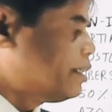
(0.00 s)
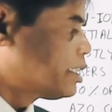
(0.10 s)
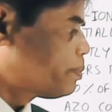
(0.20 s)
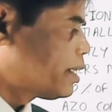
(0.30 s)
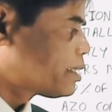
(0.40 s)

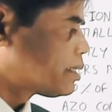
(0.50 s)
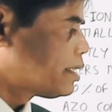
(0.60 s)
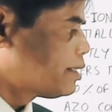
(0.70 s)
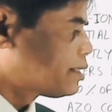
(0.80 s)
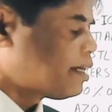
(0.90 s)

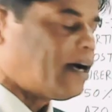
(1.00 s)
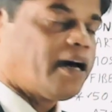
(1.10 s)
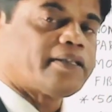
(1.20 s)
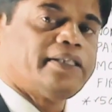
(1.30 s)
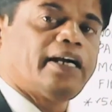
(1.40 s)
Dispersants
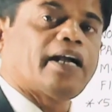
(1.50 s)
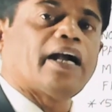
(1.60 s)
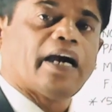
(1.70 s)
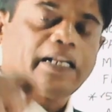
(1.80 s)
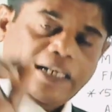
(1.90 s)
are the
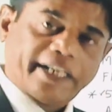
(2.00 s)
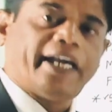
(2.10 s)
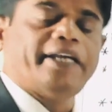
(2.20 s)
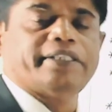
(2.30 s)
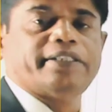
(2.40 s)
coloring
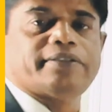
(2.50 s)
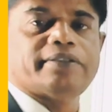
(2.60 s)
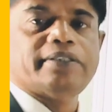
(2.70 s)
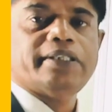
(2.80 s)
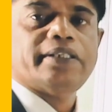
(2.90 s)
agents.